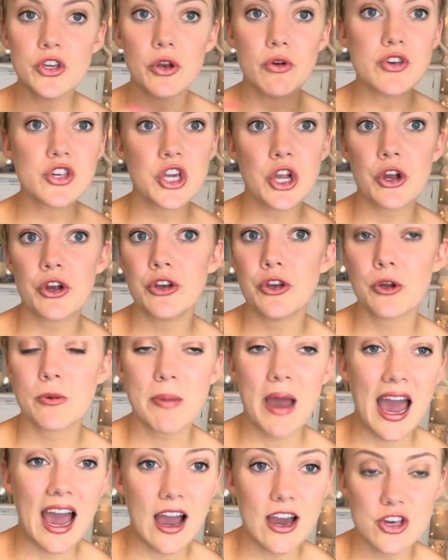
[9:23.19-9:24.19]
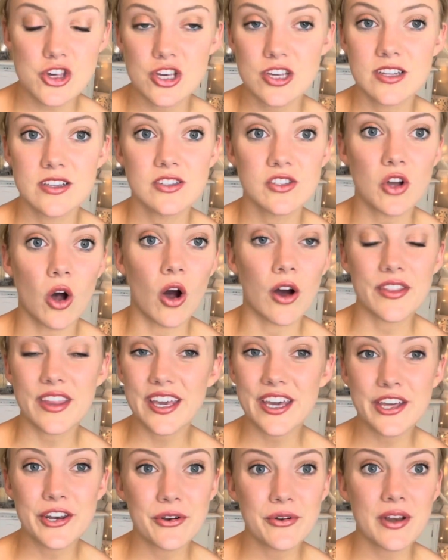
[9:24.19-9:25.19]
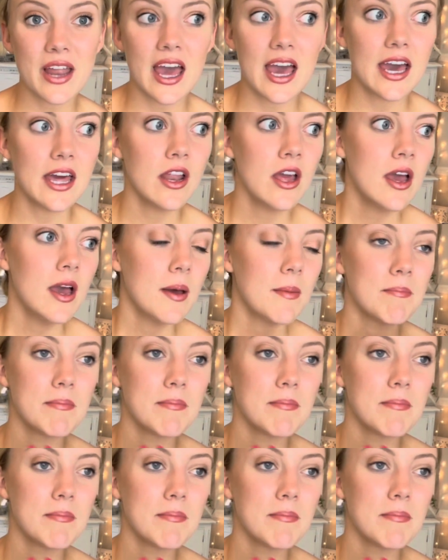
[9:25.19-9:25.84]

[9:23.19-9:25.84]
you know, sharing your passions on the internet.